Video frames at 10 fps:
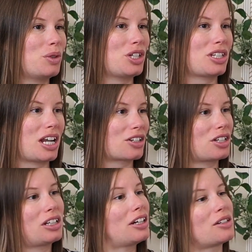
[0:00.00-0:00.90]
Which isn't
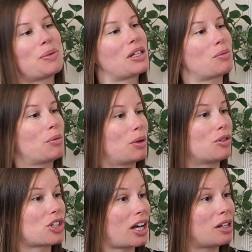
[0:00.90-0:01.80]
actually hilarious because when we were
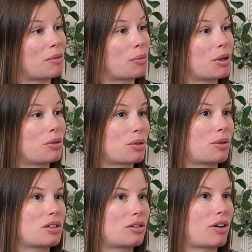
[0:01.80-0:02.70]
in China, remember, it was
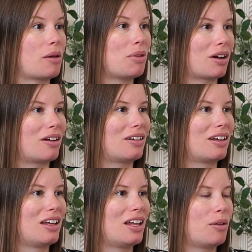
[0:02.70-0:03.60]
always the grandparent,
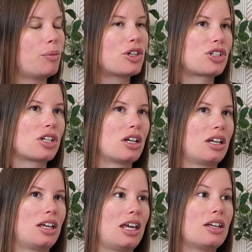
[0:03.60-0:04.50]
which
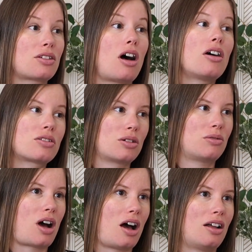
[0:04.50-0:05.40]
is also
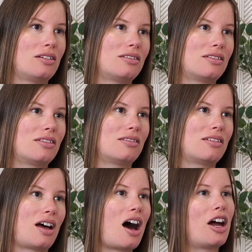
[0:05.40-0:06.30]
not
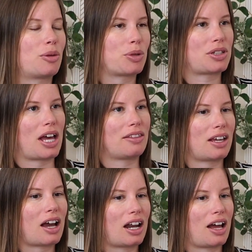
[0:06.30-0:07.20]
100%. They
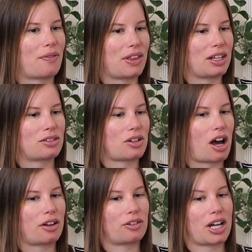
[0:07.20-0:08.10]
kind of have things
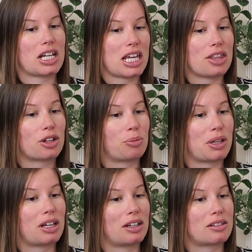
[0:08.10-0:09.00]
not great either
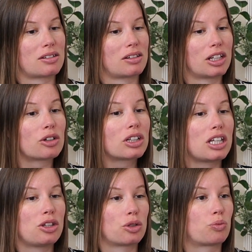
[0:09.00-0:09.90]
because literally
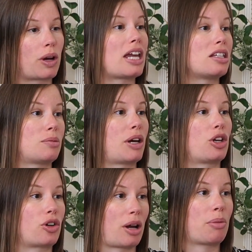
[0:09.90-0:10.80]
you're raised by
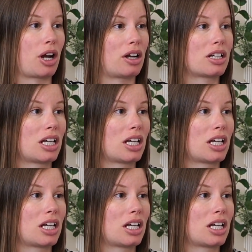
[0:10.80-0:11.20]
your grandparent.